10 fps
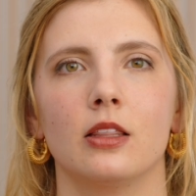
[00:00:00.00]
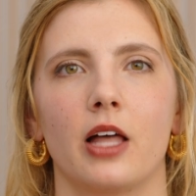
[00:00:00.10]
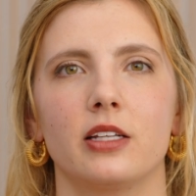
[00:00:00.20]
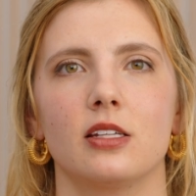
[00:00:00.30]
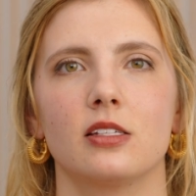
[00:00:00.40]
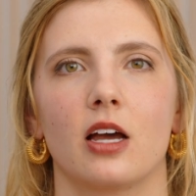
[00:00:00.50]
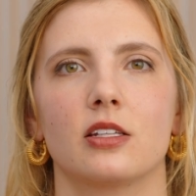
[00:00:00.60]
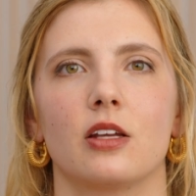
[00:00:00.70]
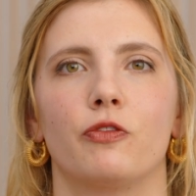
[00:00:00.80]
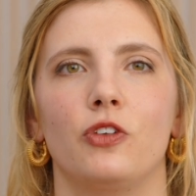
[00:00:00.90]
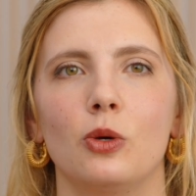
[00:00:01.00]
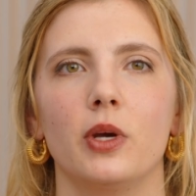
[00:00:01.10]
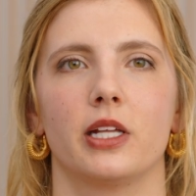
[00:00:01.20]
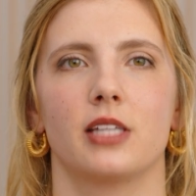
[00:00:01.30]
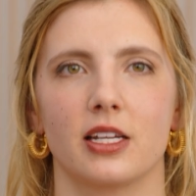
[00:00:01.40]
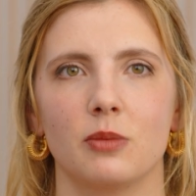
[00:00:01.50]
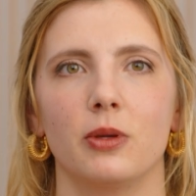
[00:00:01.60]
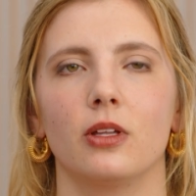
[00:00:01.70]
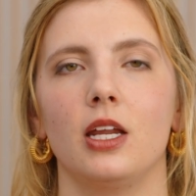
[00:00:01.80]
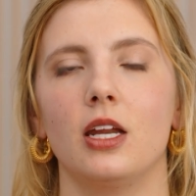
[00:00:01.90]
Let's discuss a few
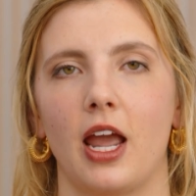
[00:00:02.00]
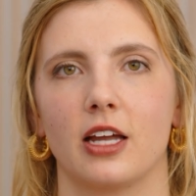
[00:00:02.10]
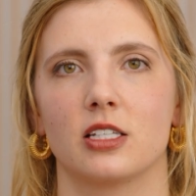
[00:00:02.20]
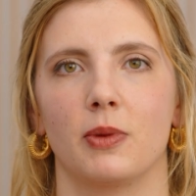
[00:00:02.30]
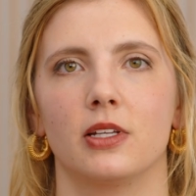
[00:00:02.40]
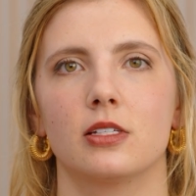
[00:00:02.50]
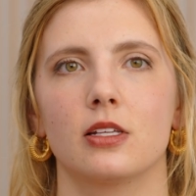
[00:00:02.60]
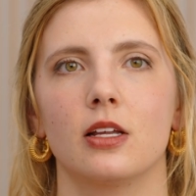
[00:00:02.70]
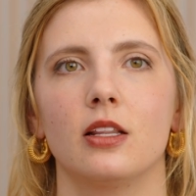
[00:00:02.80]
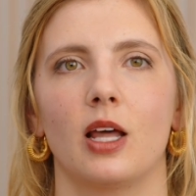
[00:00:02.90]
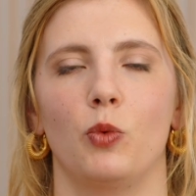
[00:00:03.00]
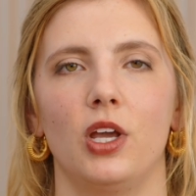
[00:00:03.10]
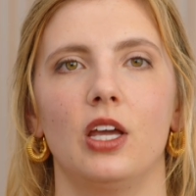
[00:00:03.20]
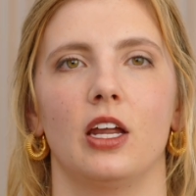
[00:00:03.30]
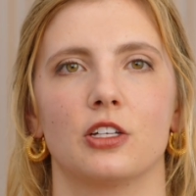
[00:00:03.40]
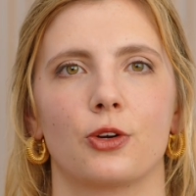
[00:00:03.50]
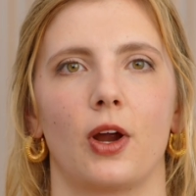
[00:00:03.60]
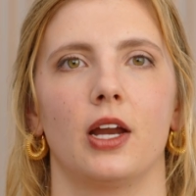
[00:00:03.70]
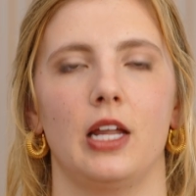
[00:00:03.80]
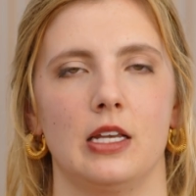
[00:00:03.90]
accessibility enhancements that we can
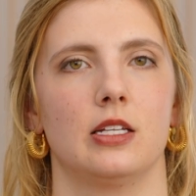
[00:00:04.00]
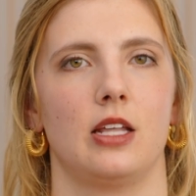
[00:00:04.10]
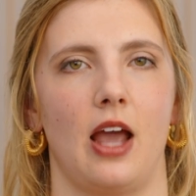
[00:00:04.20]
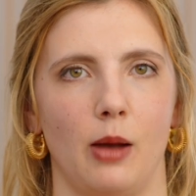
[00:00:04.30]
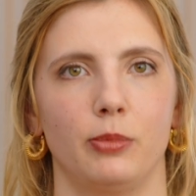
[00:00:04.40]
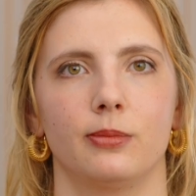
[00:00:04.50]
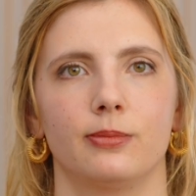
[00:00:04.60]
integrate into the app.